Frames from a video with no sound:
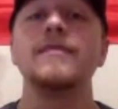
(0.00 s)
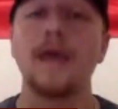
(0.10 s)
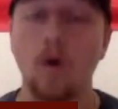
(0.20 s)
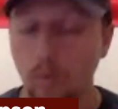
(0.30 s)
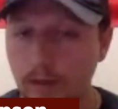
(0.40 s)

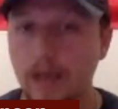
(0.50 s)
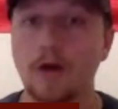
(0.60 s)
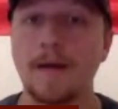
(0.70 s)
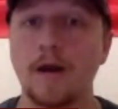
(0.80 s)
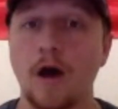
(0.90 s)
They only
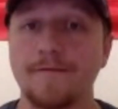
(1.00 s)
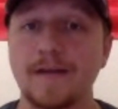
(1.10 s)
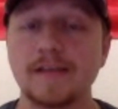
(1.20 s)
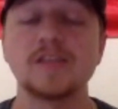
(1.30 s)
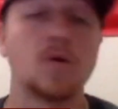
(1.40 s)
care about
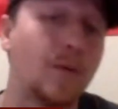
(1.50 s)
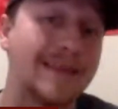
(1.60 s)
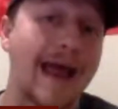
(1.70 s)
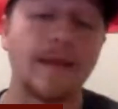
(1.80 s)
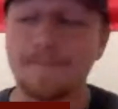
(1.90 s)
offense. So
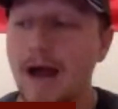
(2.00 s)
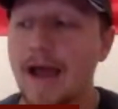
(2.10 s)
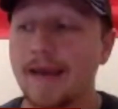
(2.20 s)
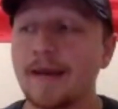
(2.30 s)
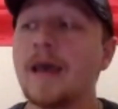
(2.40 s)
with that in
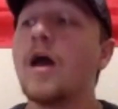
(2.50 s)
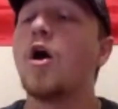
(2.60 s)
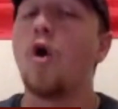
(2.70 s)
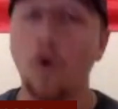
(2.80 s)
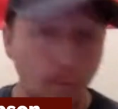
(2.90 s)
mind,
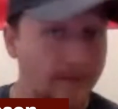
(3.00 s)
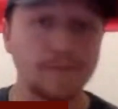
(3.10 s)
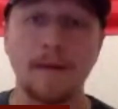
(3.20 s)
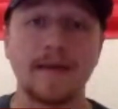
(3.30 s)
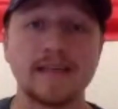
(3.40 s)
Ole Miss
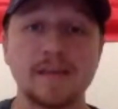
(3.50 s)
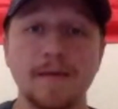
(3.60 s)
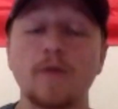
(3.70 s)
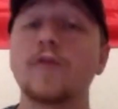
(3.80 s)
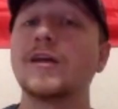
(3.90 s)
probably gets the
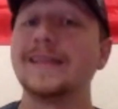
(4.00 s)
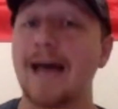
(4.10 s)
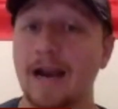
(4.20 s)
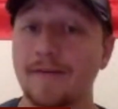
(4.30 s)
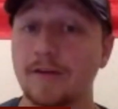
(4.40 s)
bid over a
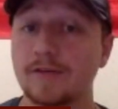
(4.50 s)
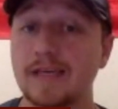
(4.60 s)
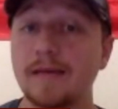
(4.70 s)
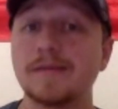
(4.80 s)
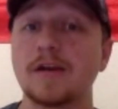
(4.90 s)
lot of other
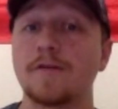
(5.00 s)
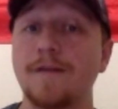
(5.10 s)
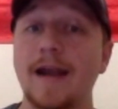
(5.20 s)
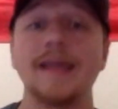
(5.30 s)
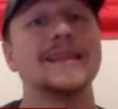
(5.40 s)
teams that are
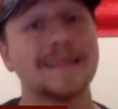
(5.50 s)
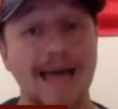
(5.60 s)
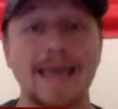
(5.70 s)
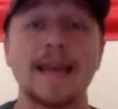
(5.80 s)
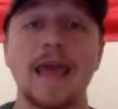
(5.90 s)
fighting,
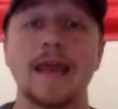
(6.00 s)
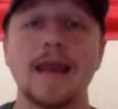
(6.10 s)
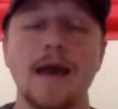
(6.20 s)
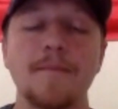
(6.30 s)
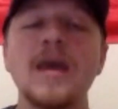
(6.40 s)
like an A&M.